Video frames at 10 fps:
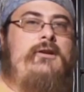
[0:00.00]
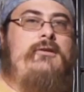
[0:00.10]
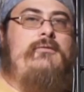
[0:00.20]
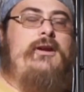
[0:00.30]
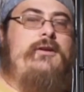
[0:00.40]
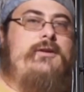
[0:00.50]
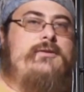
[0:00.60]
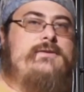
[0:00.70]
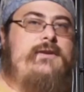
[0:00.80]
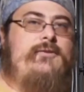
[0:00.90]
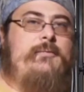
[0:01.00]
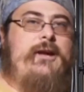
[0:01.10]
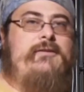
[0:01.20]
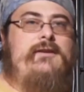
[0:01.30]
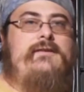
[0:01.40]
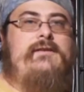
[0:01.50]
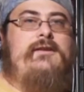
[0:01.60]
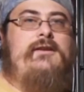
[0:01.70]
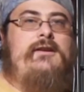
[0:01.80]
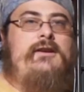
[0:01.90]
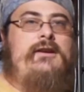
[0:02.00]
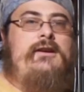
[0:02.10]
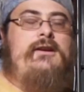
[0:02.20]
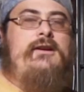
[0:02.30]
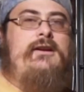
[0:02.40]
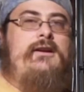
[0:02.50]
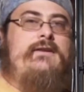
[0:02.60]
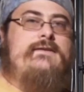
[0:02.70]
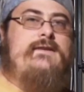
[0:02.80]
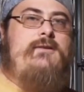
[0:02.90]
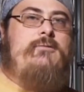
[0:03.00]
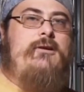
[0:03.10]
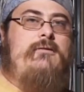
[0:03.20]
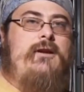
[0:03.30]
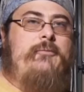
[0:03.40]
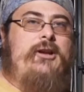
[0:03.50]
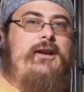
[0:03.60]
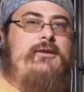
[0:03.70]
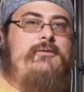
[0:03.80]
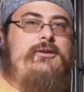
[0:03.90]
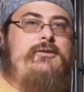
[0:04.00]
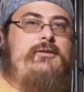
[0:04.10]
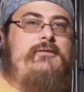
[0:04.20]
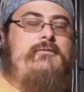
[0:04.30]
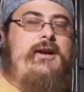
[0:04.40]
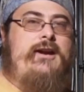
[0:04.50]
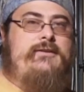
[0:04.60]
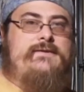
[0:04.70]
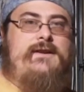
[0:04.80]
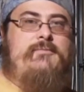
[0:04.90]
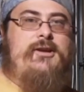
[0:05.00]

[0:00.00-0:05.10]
Well, there are several methods. In the C programming language and C++,